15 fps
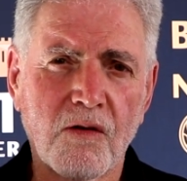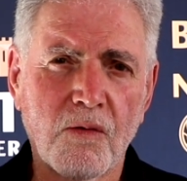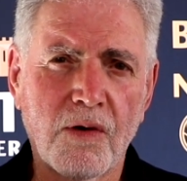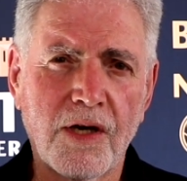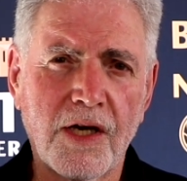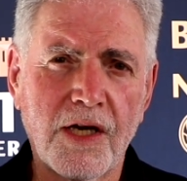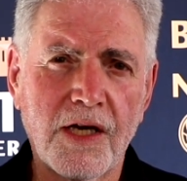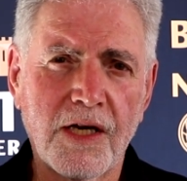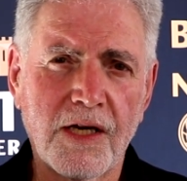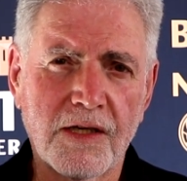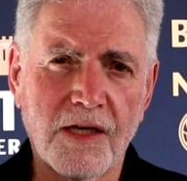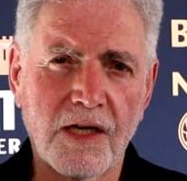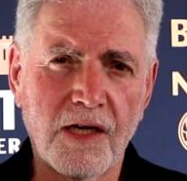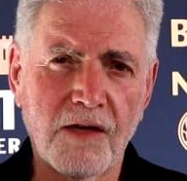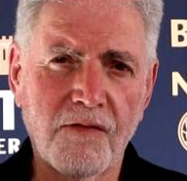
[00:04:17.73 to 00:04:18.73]
we
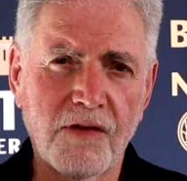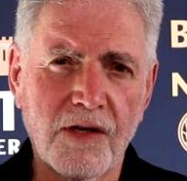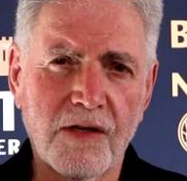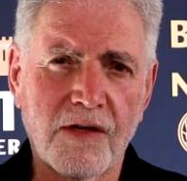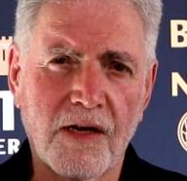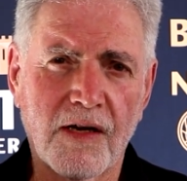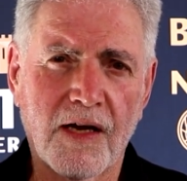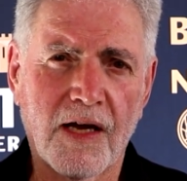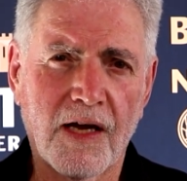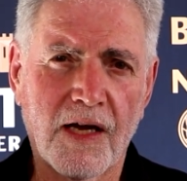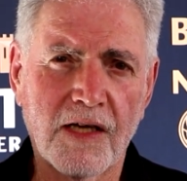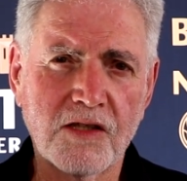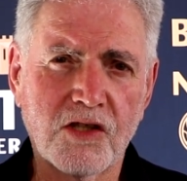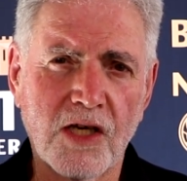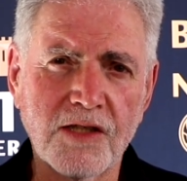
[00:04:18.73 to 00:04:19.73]

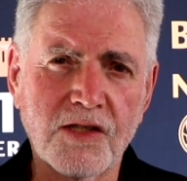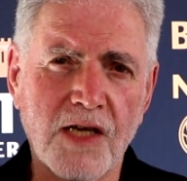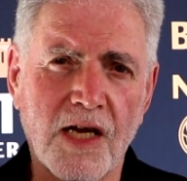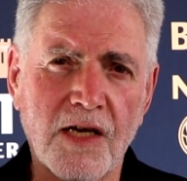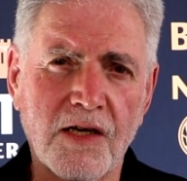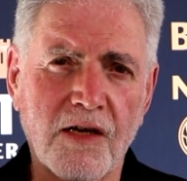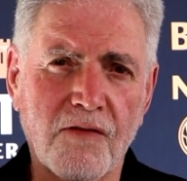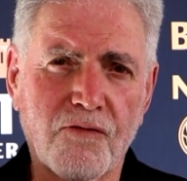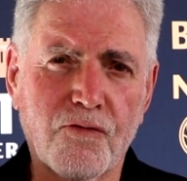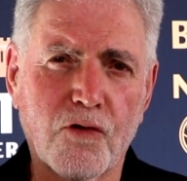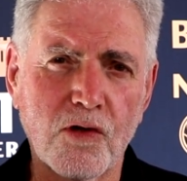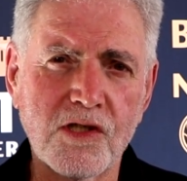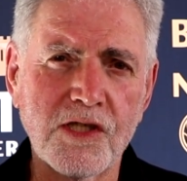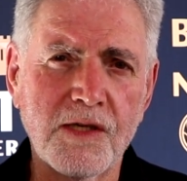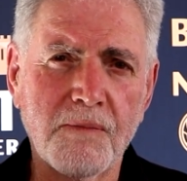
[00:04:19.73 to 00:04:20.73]
delivered just under
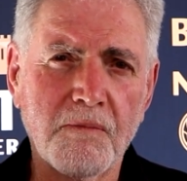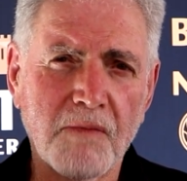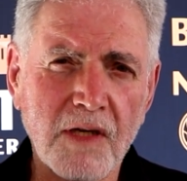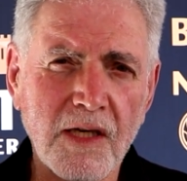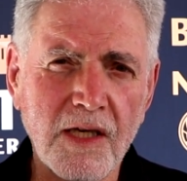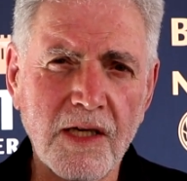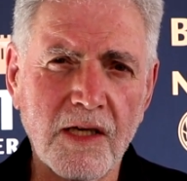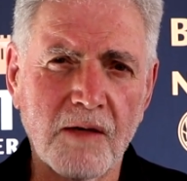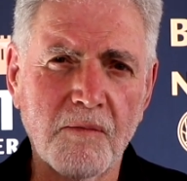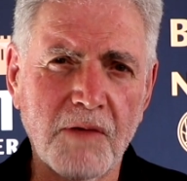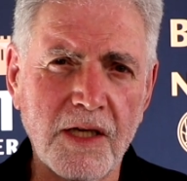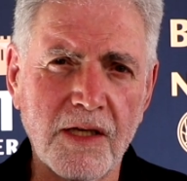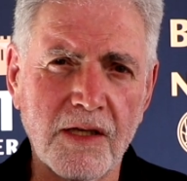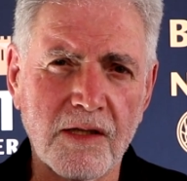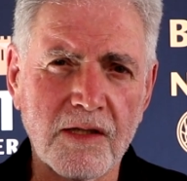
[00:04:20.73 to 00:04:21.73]
14 million
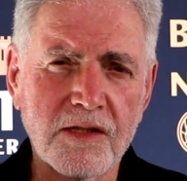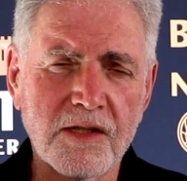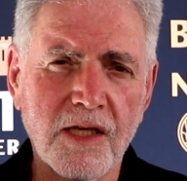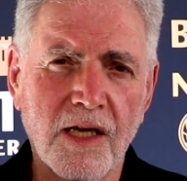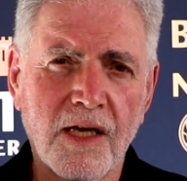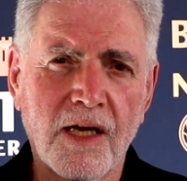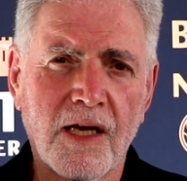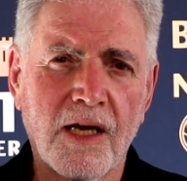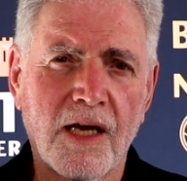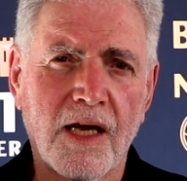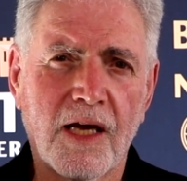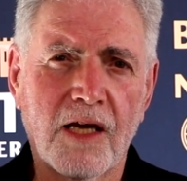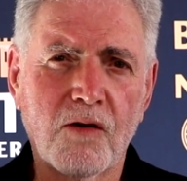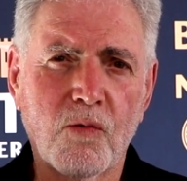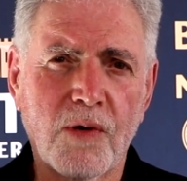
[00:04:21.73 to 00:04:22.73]
meals.
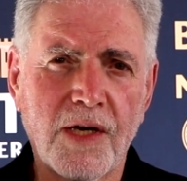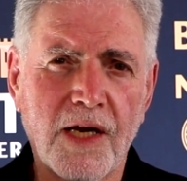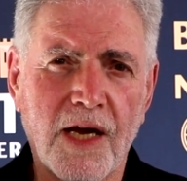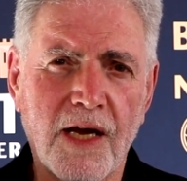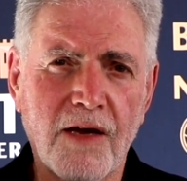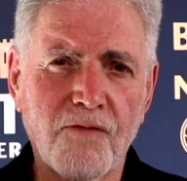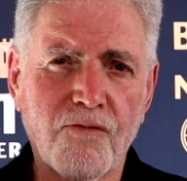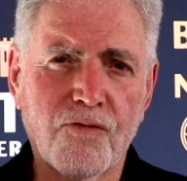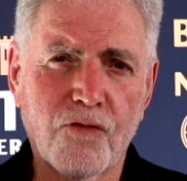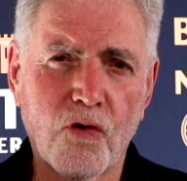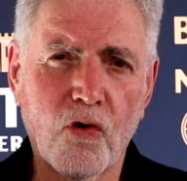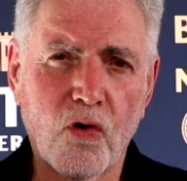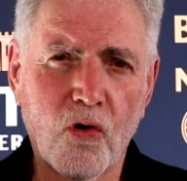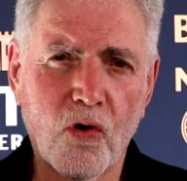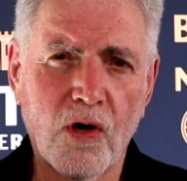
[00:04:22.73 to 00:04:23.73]
And we have
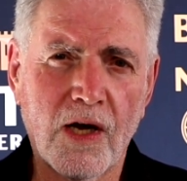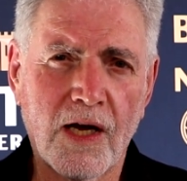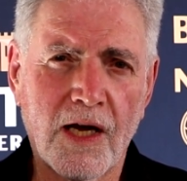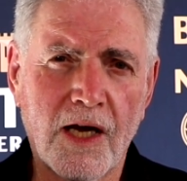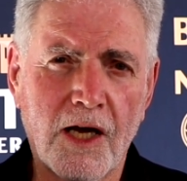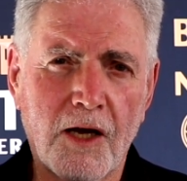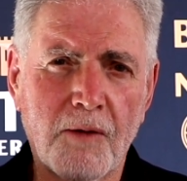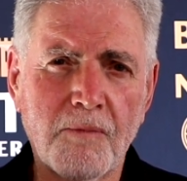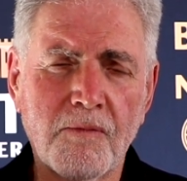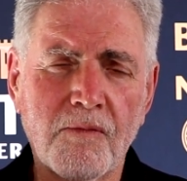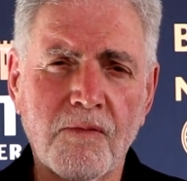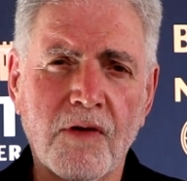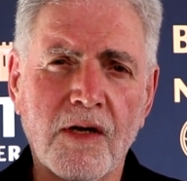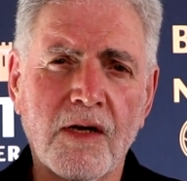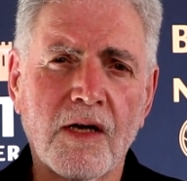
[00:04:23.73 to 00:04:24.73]
4
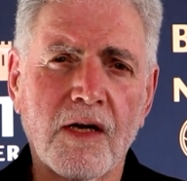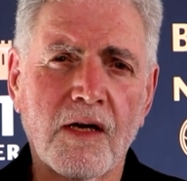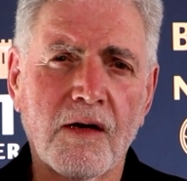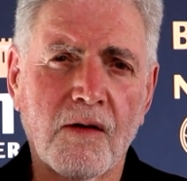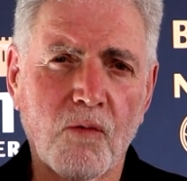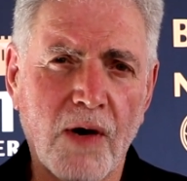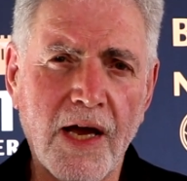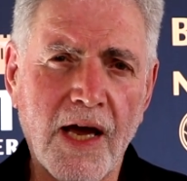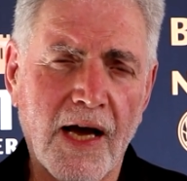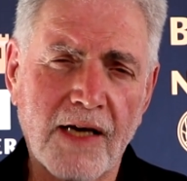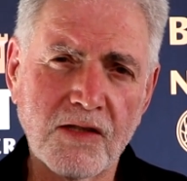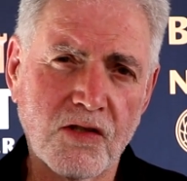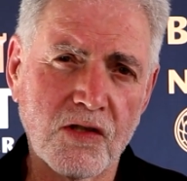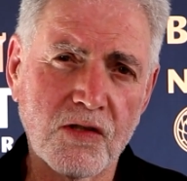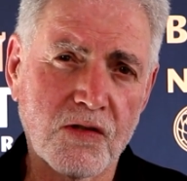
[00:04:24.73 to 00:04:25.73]

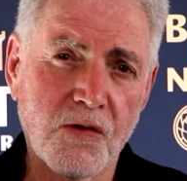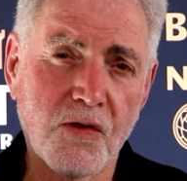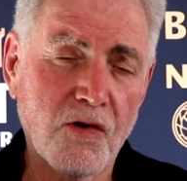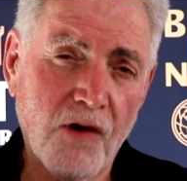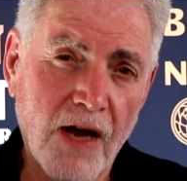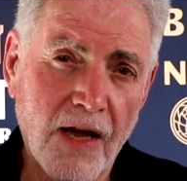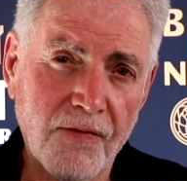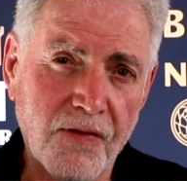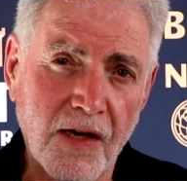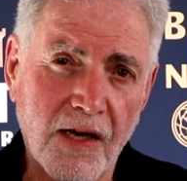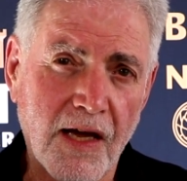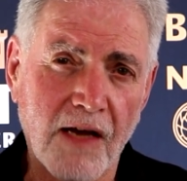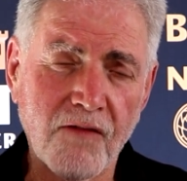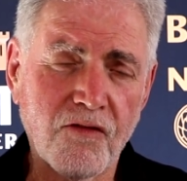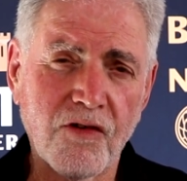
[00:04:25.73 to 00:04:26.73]
warehouses throughout the
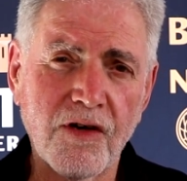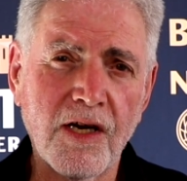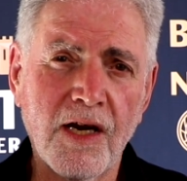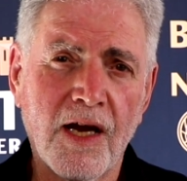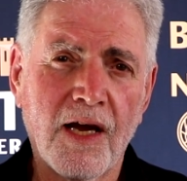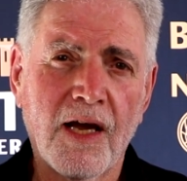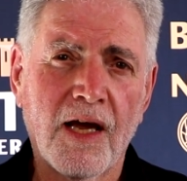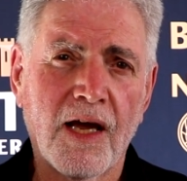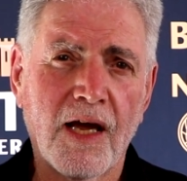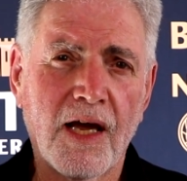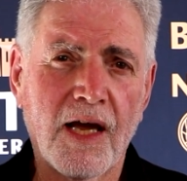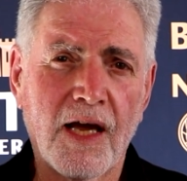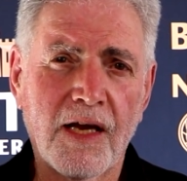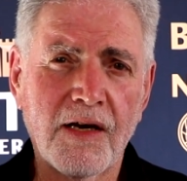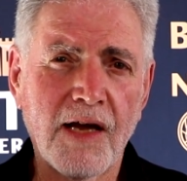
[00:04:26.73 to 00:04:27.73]
country,
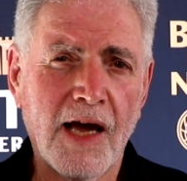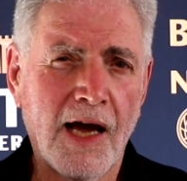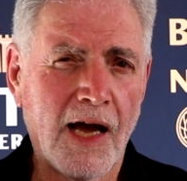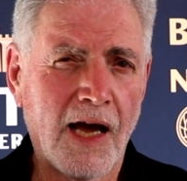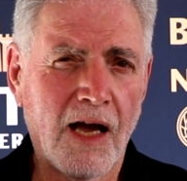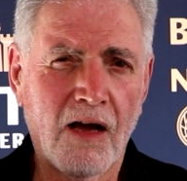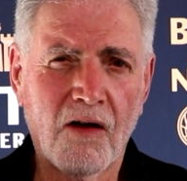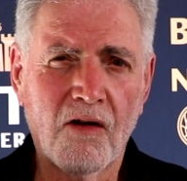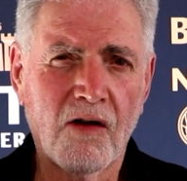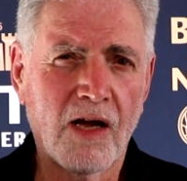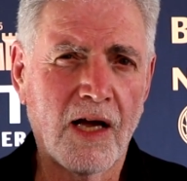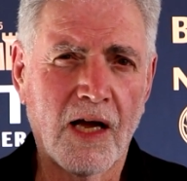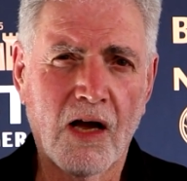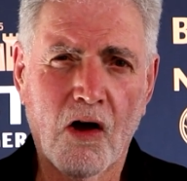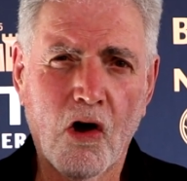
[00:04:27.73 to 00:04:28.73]
and
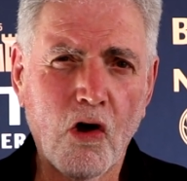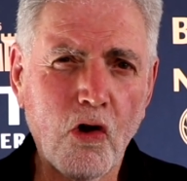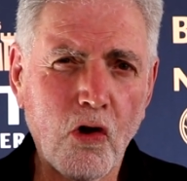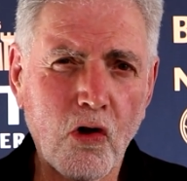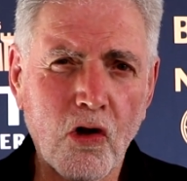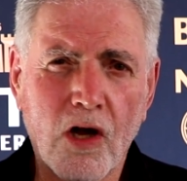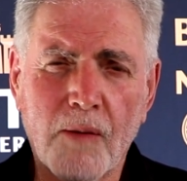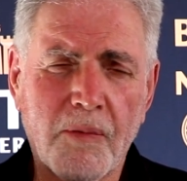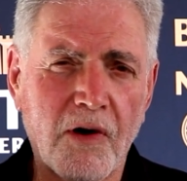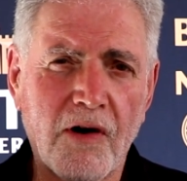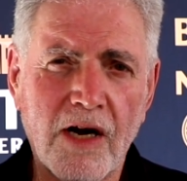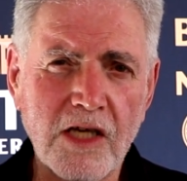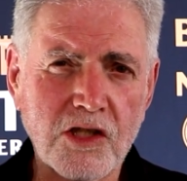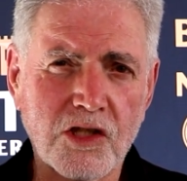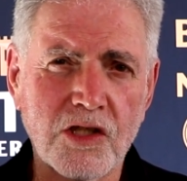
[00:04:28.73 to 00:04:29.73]
our whole
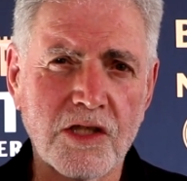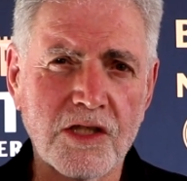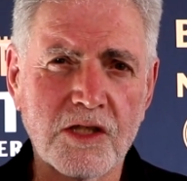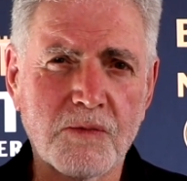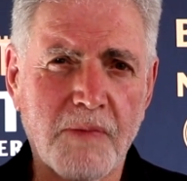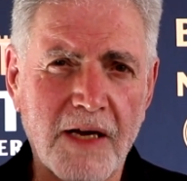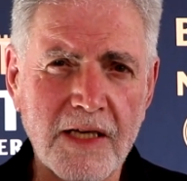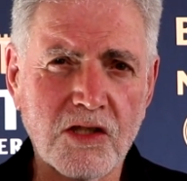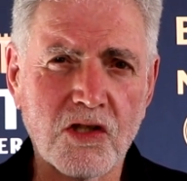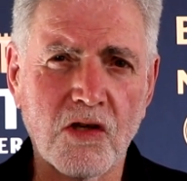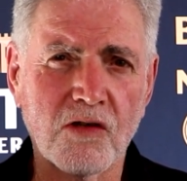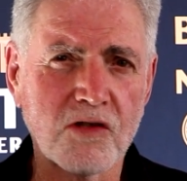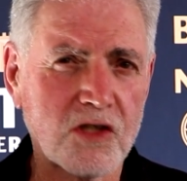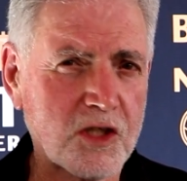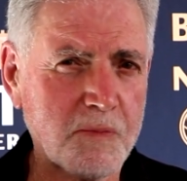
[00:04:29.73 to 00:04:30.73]
operation is based
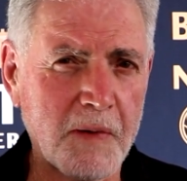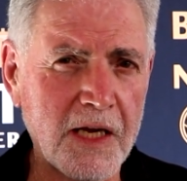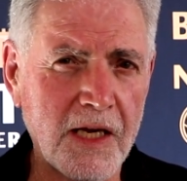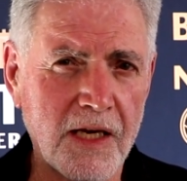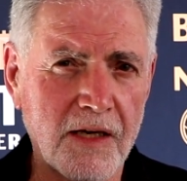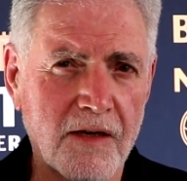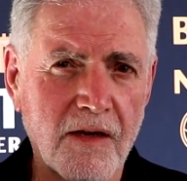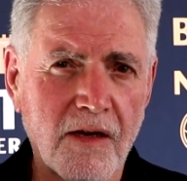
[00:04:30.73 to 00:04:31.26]
on speed.